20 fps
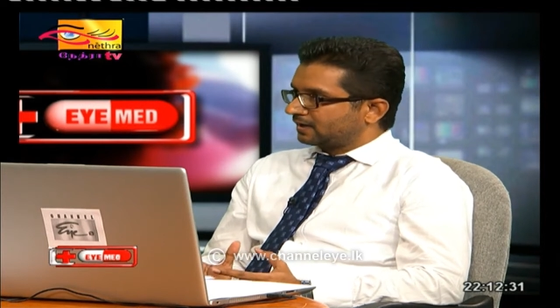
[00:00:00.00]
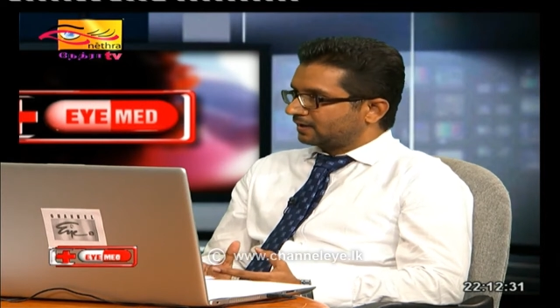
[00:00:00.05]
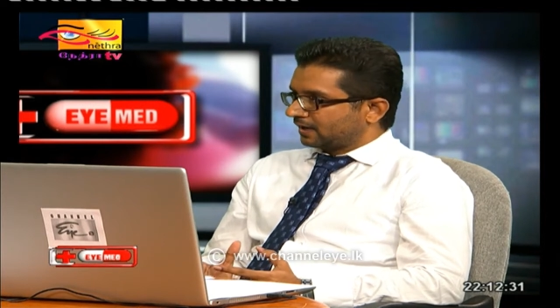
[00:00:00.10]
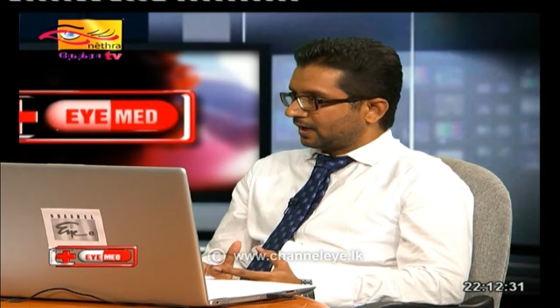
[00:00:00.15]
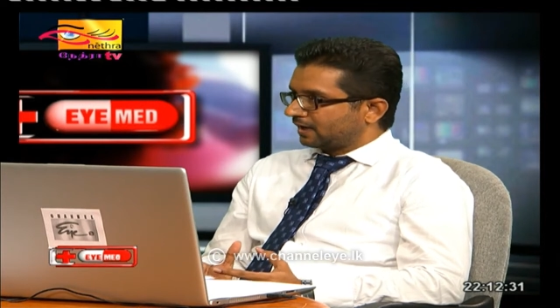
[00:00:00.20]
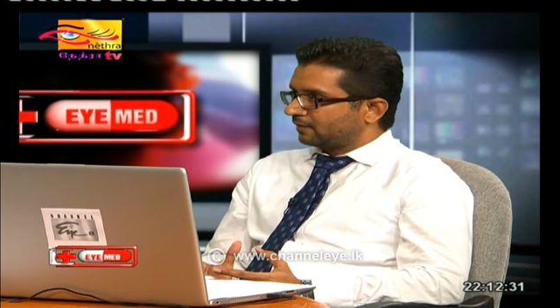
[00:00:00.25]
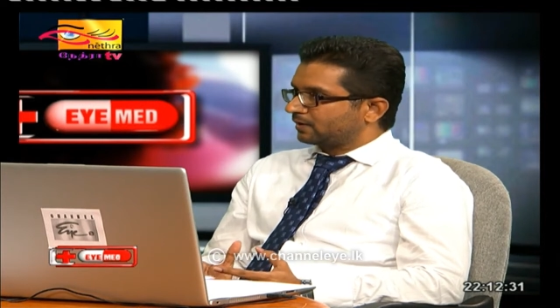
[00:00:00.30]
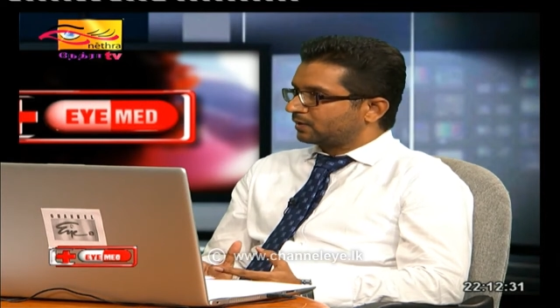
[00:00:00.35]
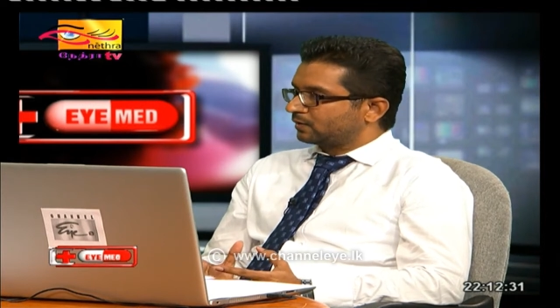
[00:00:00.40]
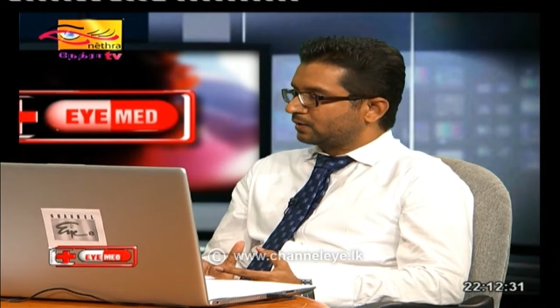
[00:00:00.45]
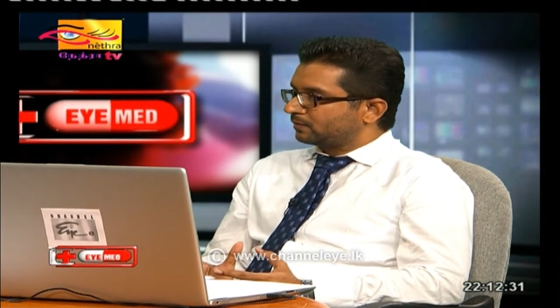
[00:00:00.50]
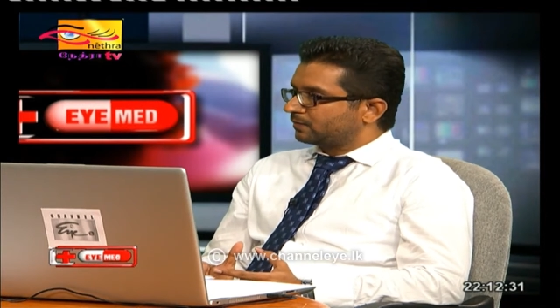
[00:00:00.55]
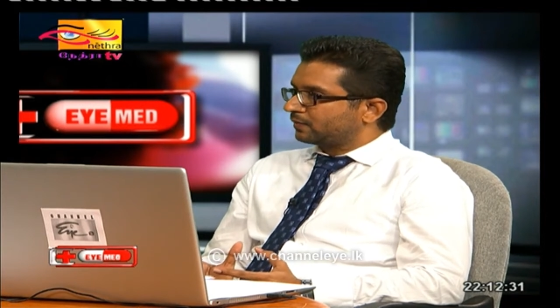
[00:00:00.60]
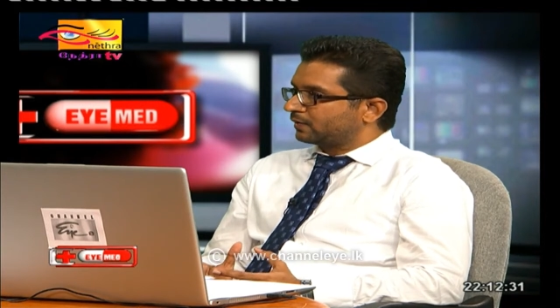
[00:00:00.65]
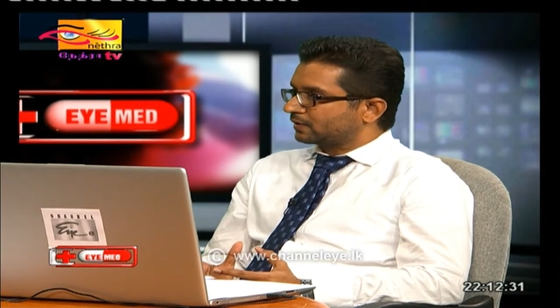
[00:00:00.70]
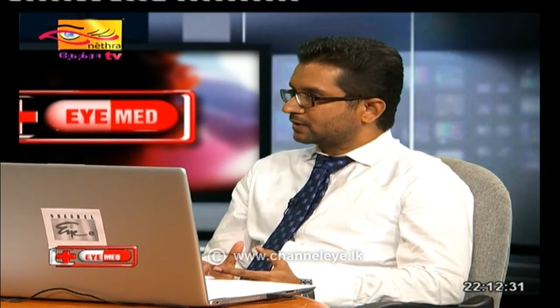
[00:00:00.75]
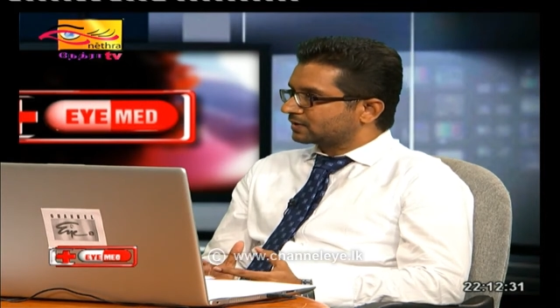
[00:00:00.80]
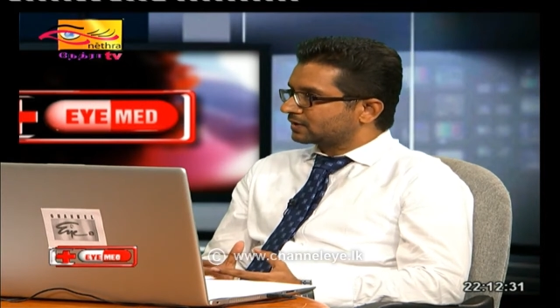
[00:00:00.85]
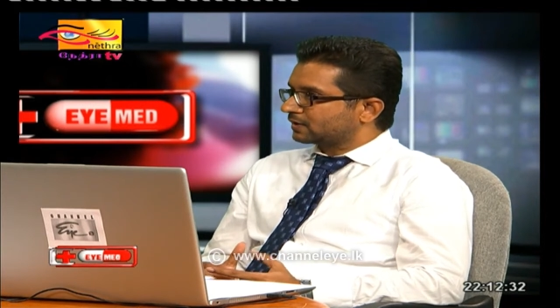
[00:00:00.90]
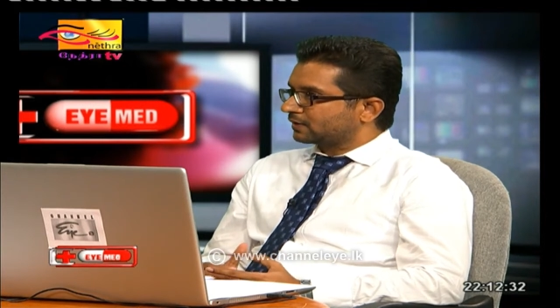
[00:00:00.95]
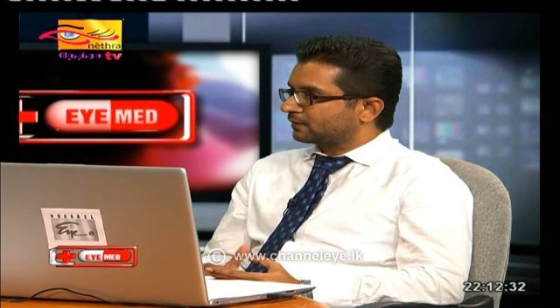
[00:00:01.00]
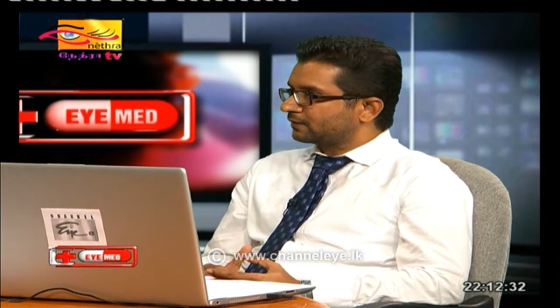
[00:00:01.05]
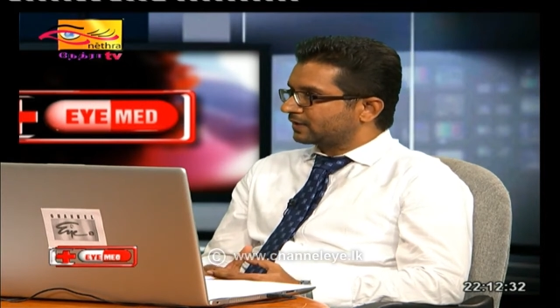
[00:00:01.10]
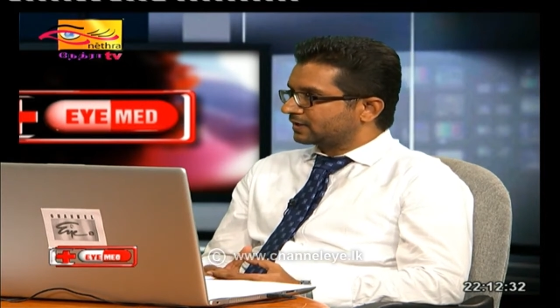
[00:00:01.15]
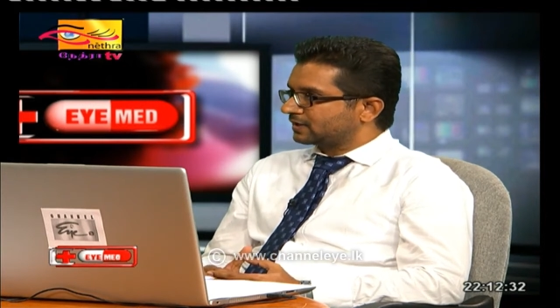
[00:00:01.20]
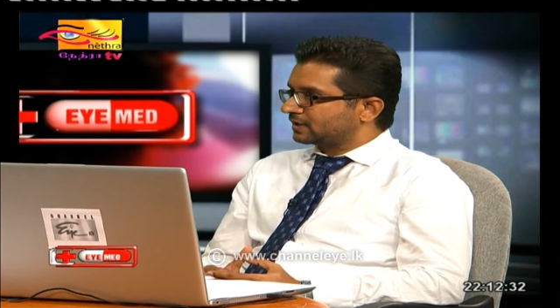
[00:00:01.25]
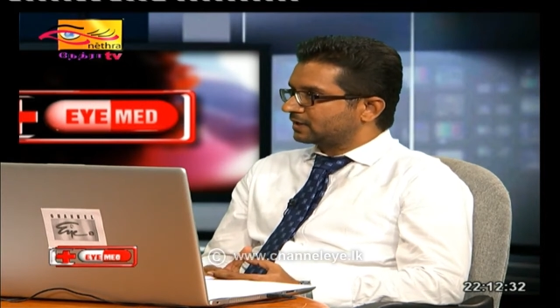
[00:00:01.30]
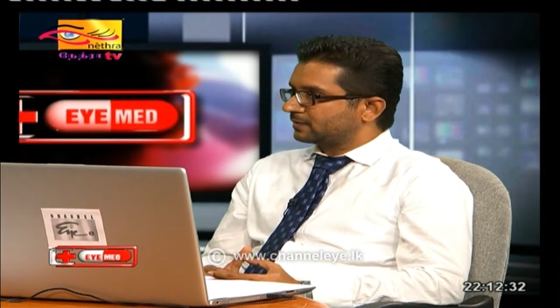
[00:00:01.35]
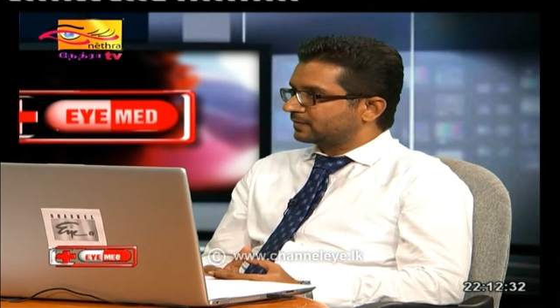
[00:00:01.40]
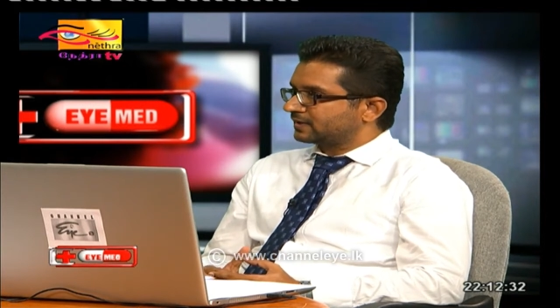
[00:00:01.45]
have a good portion of
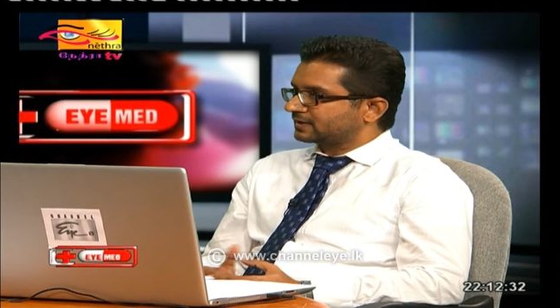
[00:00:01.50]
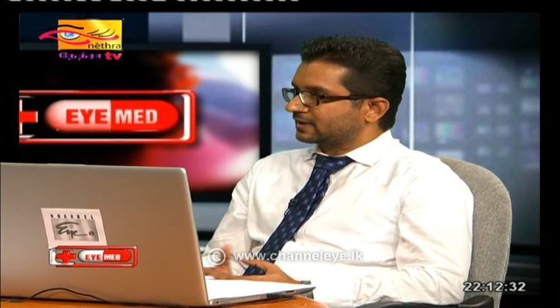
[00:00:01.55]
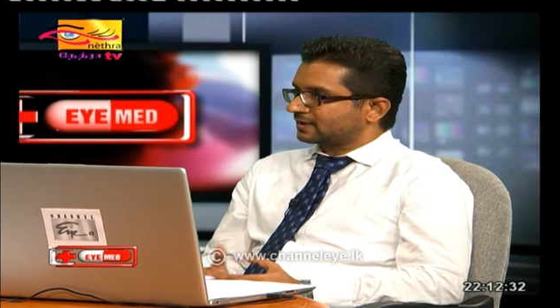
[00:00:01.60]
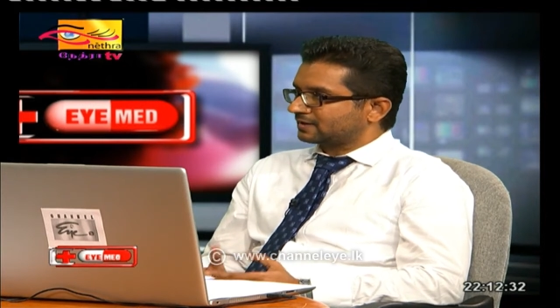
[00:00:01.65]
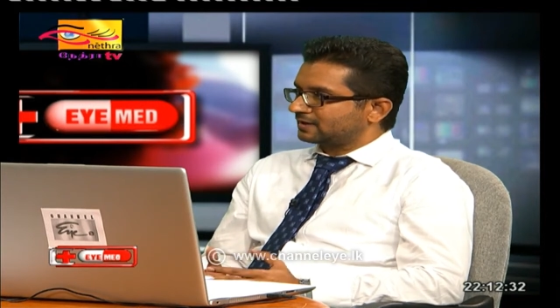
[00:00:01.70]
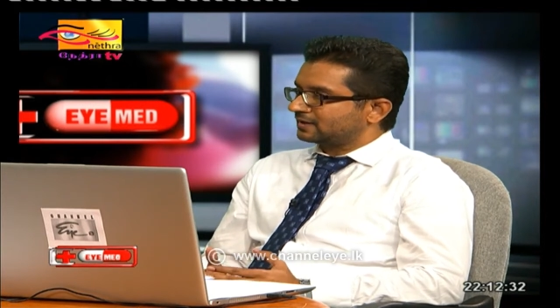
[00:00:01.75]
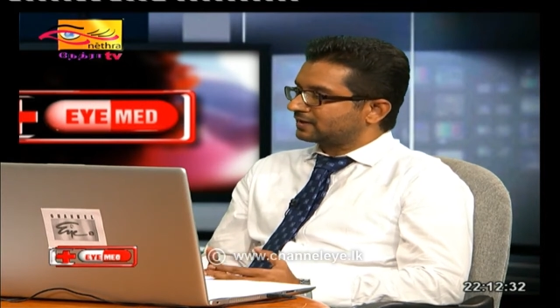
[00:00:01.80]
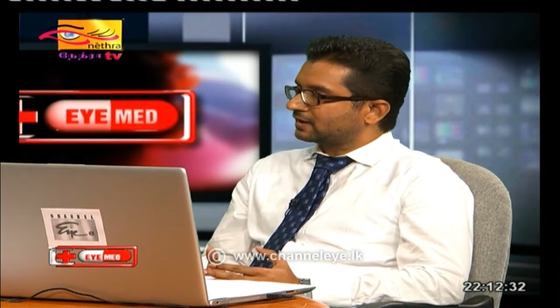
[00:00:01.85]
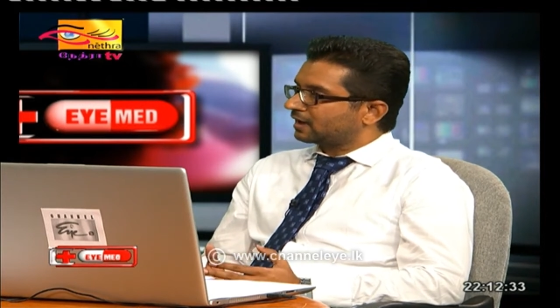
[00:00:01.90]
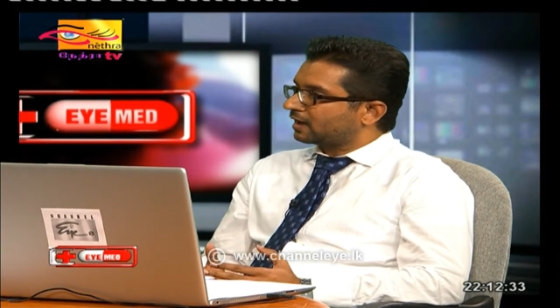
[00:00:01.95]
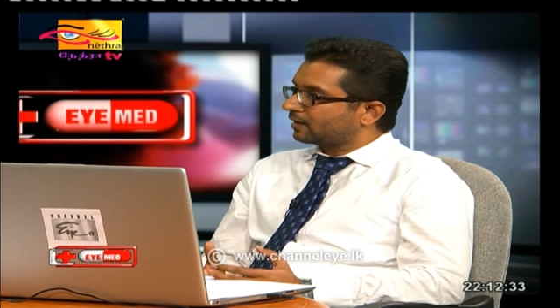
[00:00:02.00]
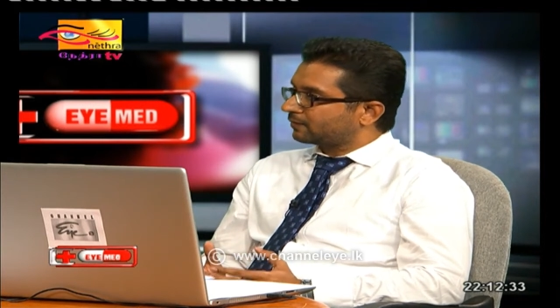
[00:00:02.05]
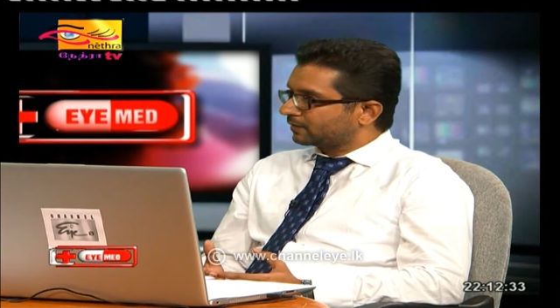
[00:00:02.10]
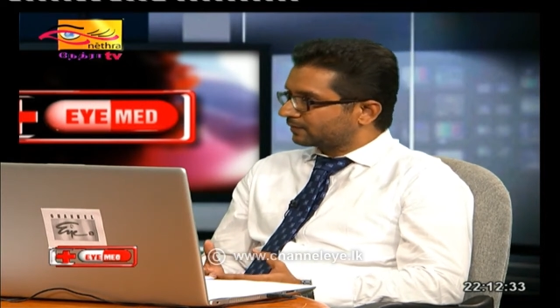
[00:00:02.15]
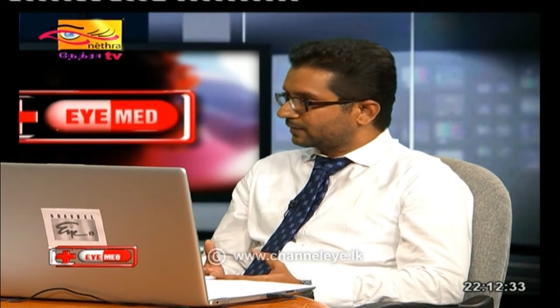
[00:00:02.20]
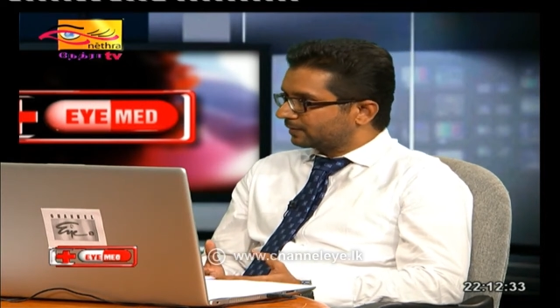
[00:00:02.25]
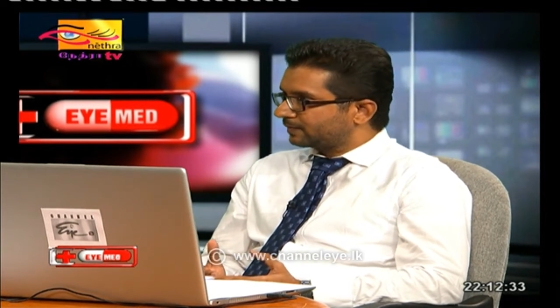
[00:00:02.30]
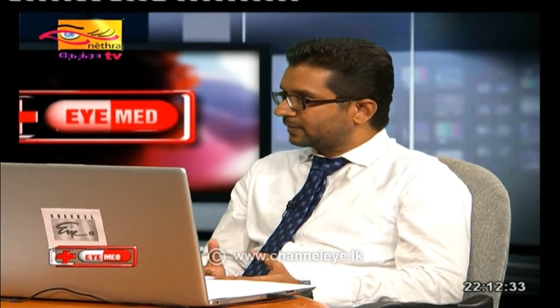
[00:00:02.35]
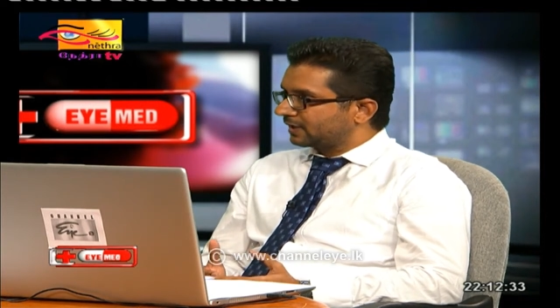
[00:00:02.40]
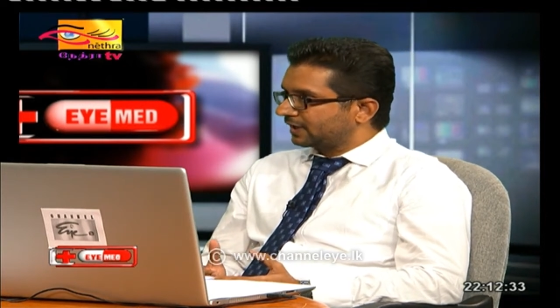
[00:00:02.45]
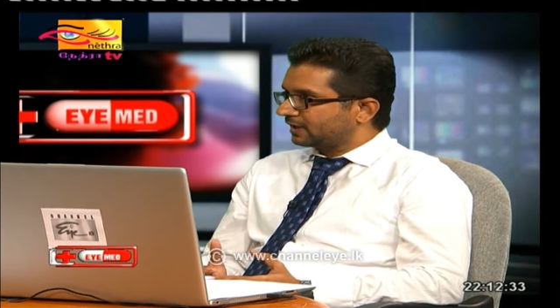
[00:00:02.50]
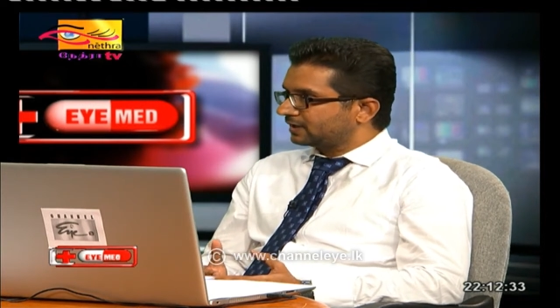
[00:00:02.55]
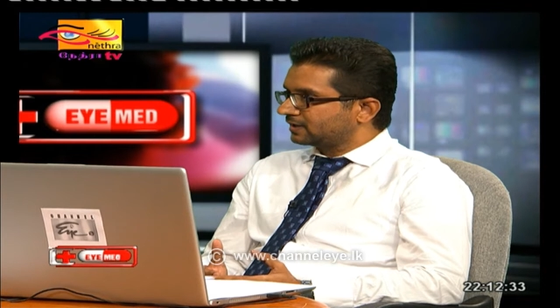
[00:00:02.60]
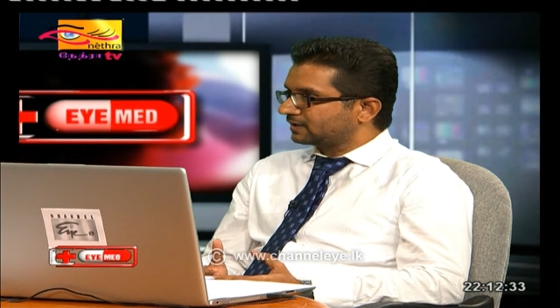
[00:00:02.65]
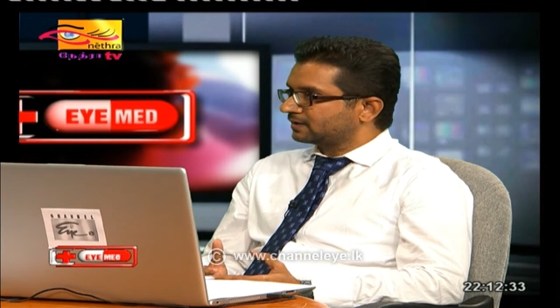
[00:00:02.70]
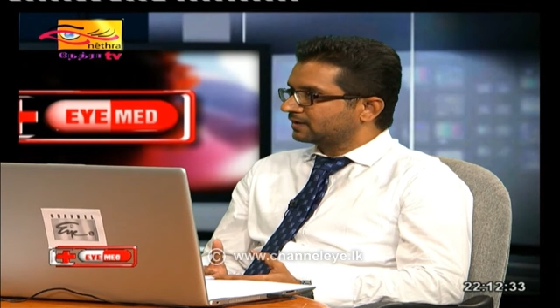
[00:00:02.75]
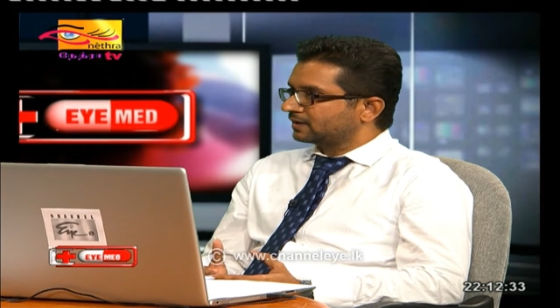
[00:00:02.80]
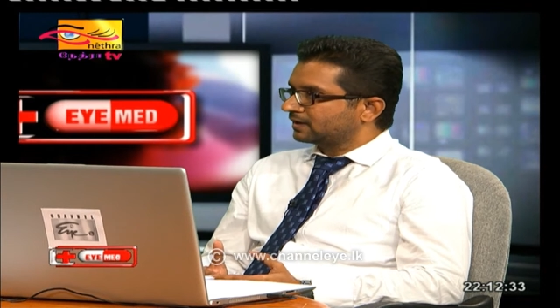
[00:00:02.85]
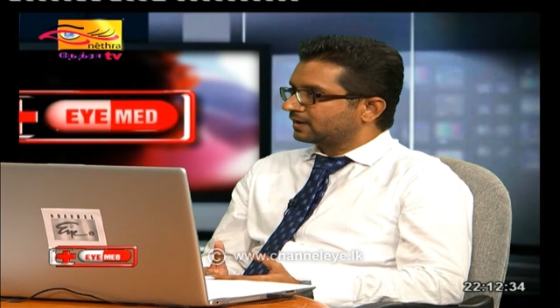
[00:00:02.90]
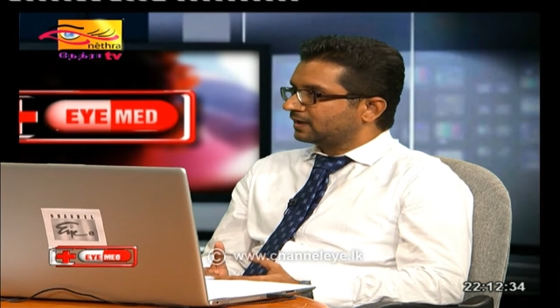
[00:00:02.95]
vegetables, at least half of the plate,